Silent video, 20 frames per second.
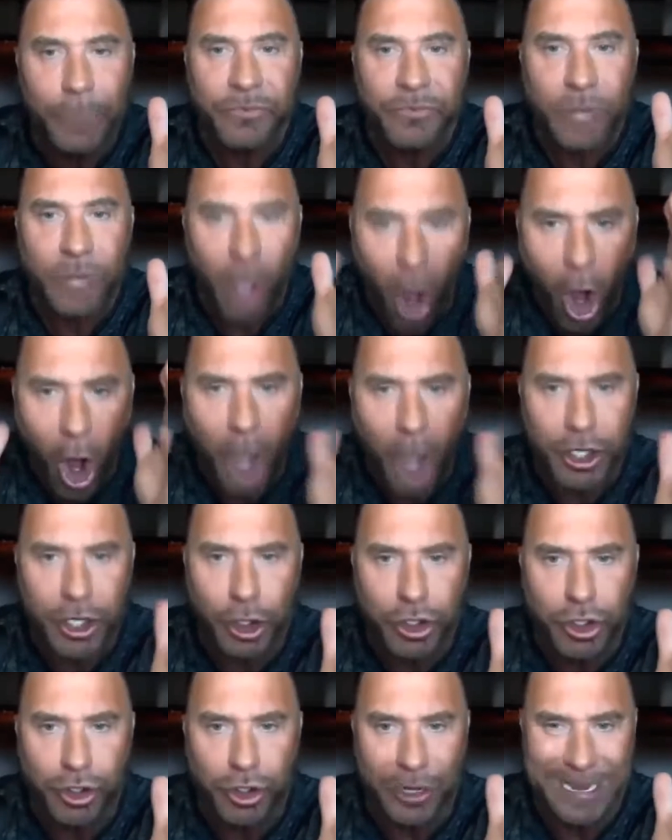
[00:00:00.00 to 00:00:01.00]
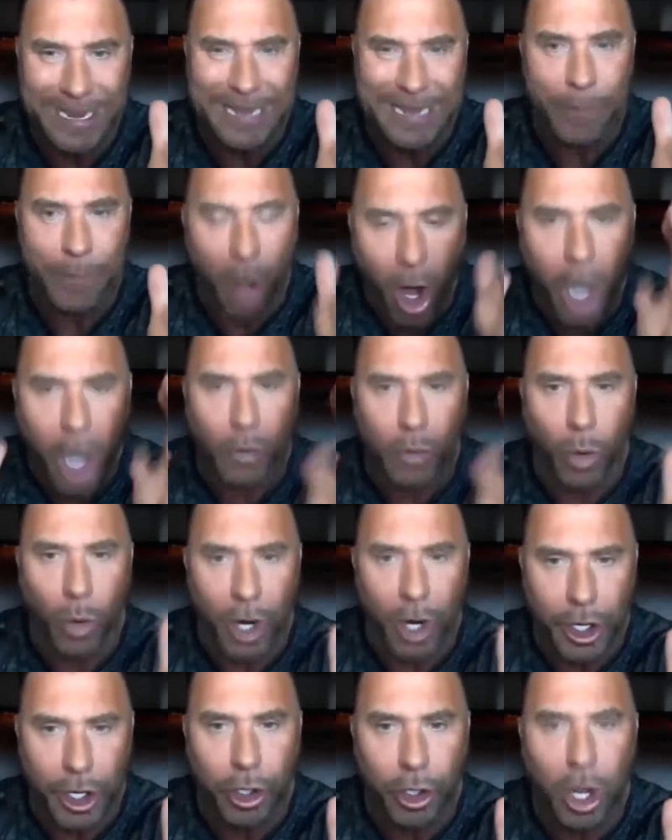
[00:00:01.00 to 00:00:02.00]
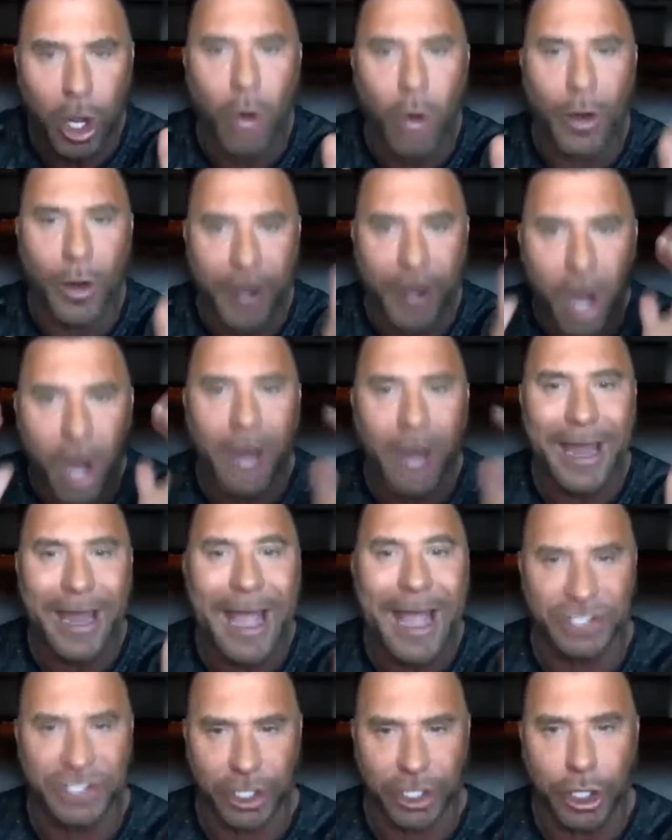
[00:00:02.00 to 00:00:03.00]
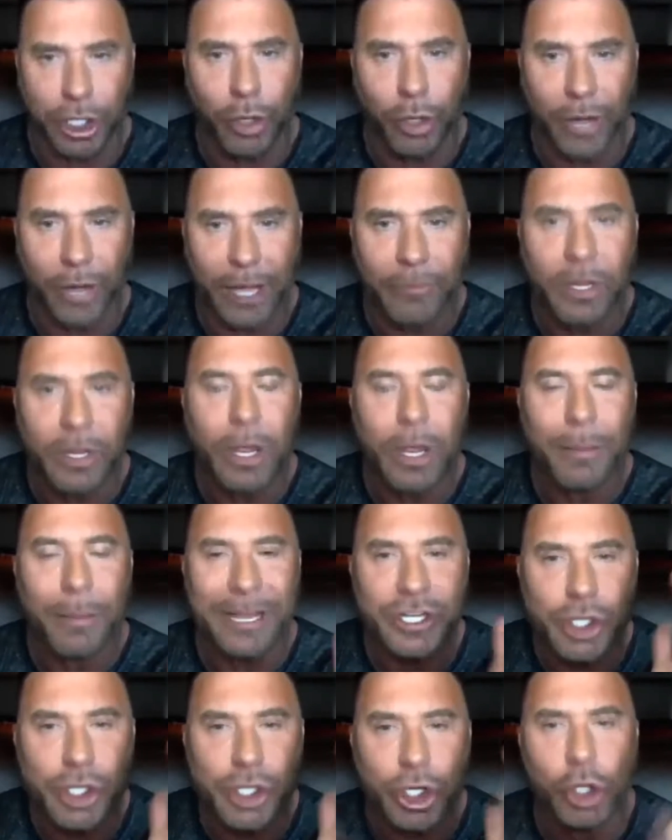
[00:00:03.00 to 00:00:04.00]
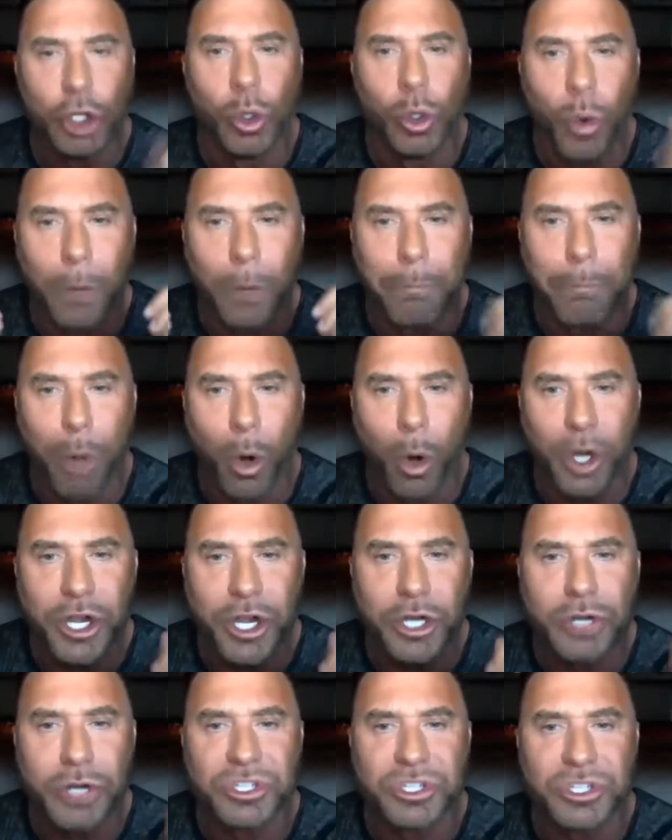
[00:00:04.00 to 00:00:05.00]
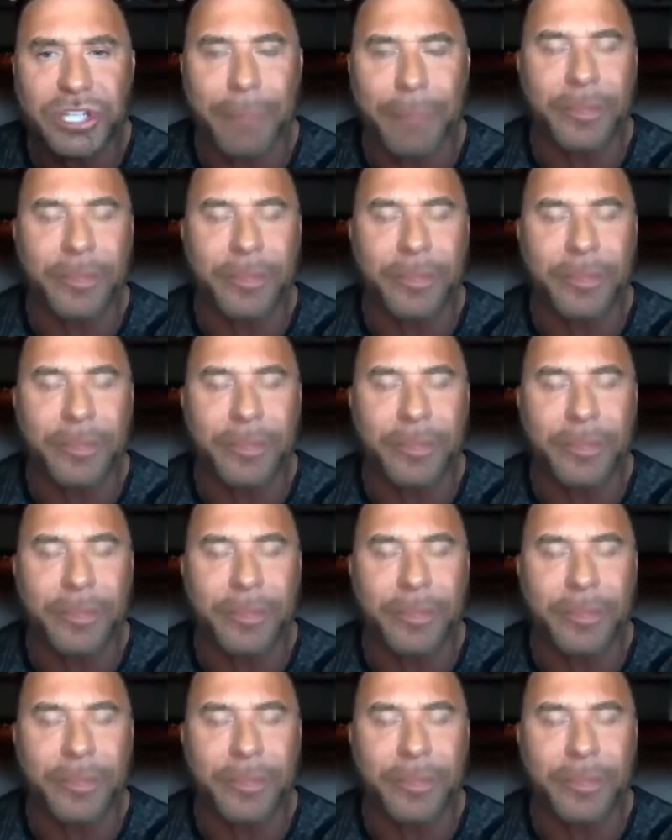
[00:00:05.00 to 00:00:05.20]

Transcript: on your dream, on where you're going, on executing, because you were born to do something